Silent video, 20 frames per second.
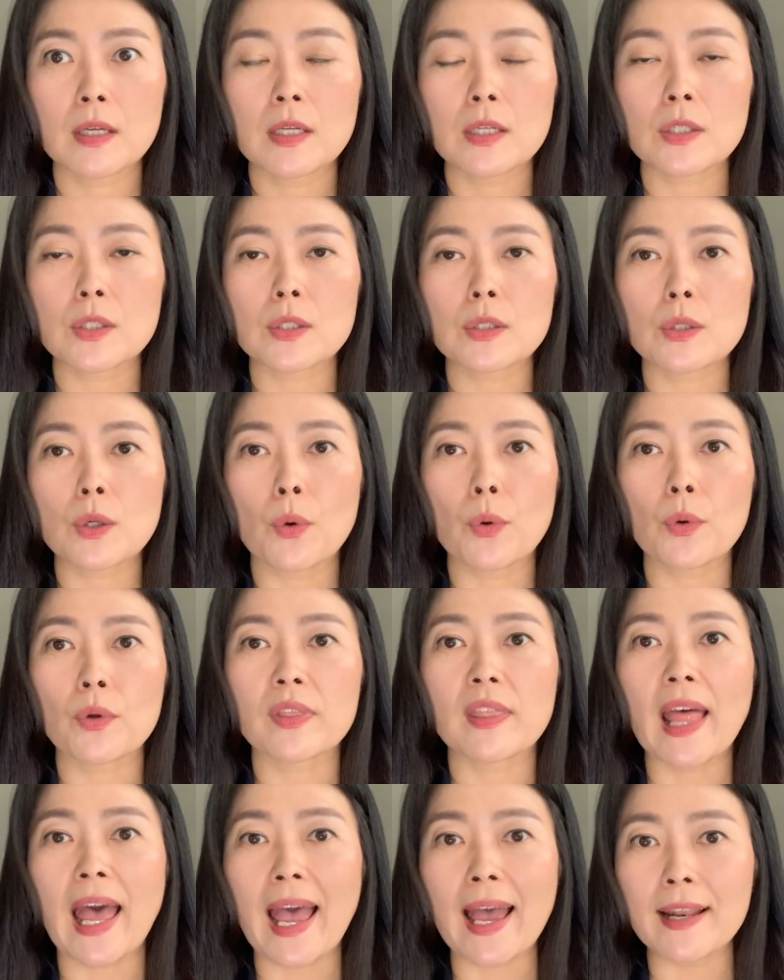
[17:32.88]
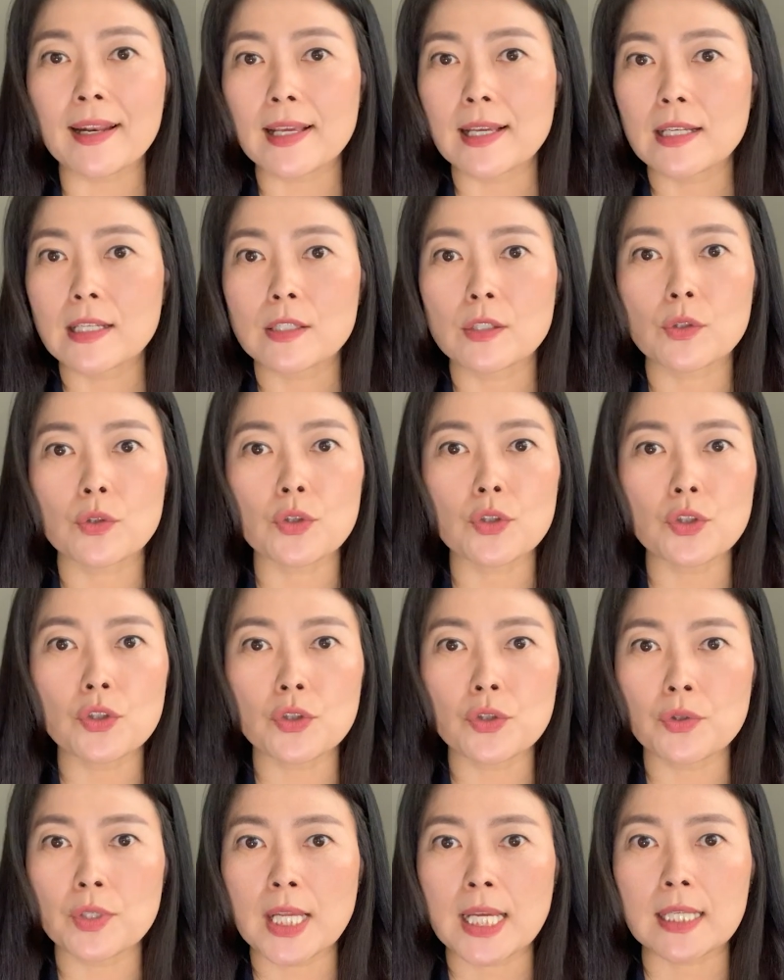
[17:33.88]
So that is a
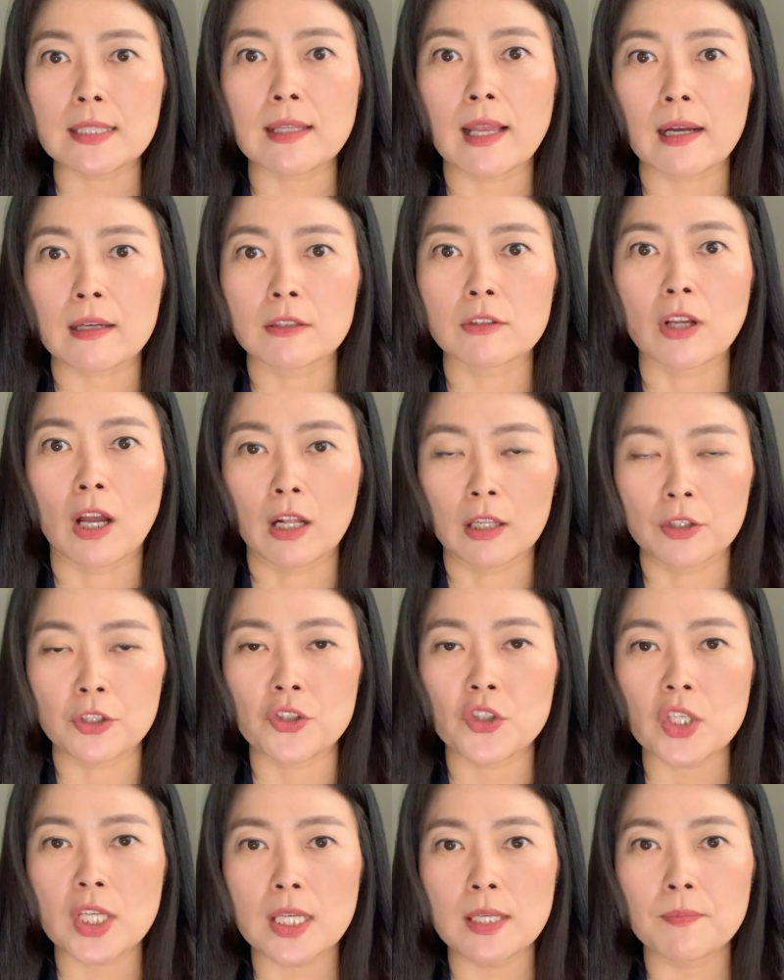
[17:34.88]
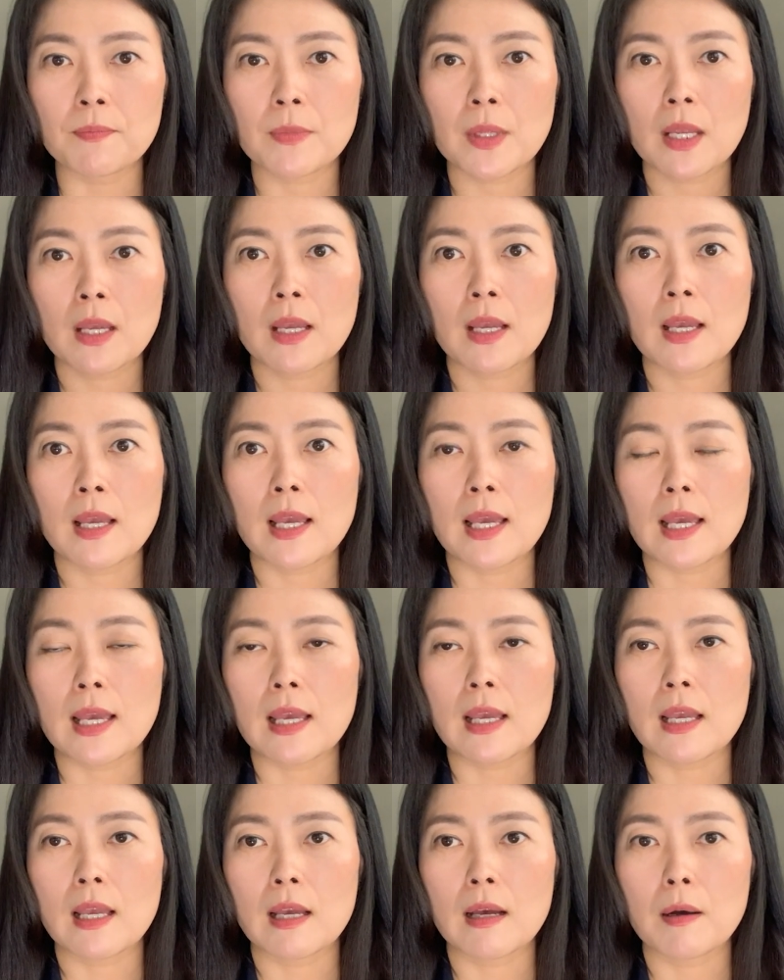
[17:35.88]
unique technology
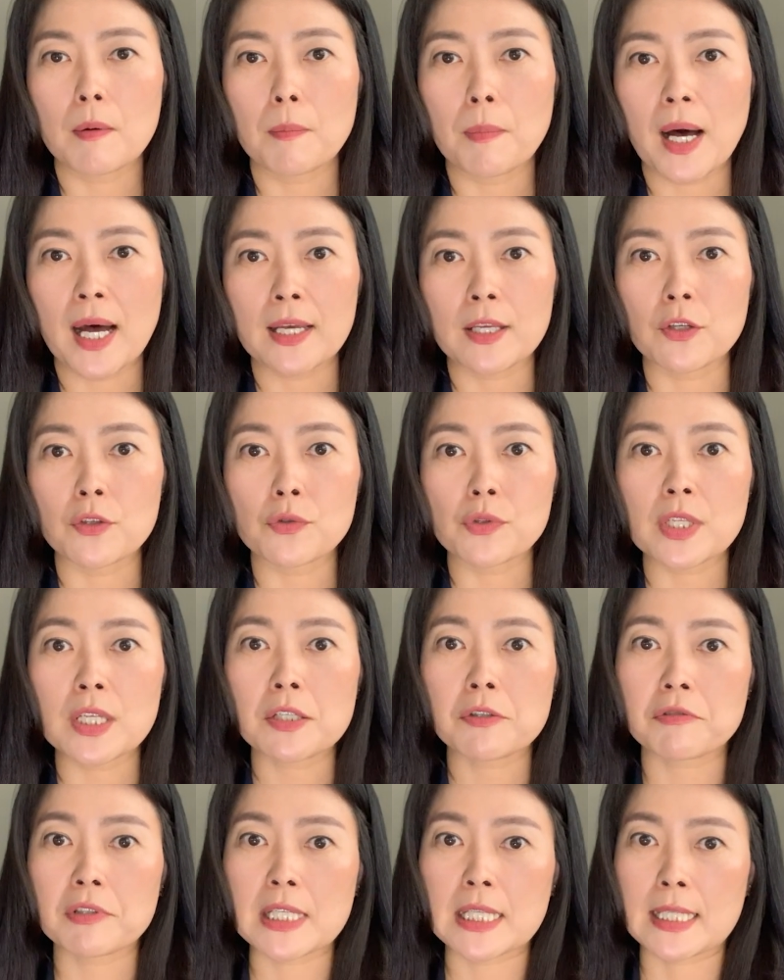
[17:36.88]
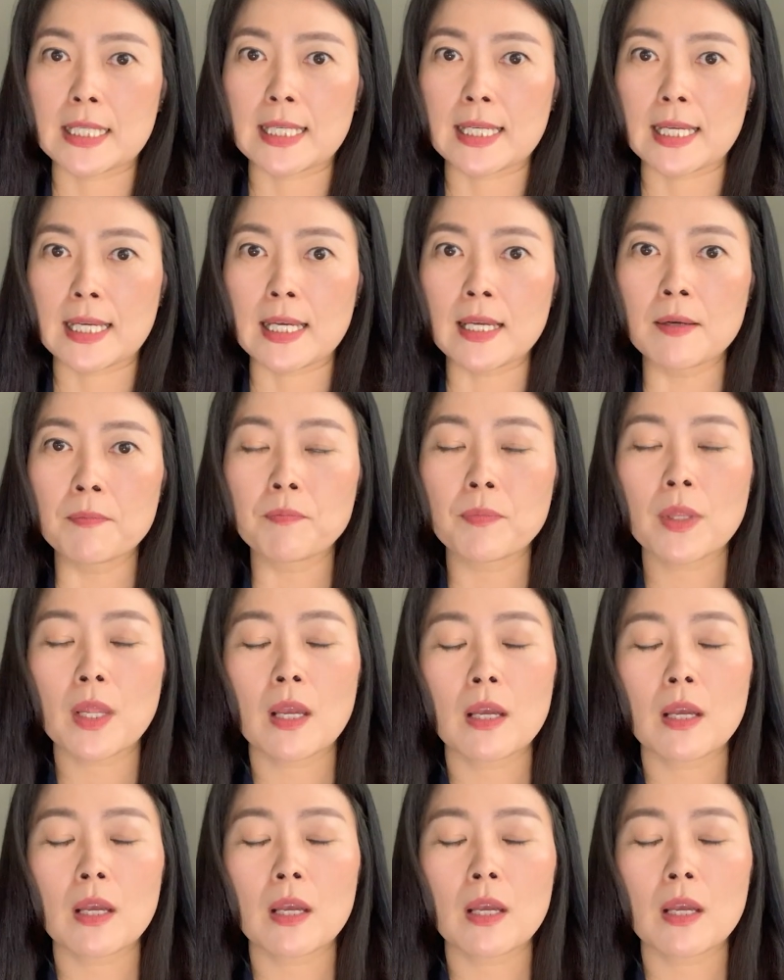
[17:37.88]
by using green tea.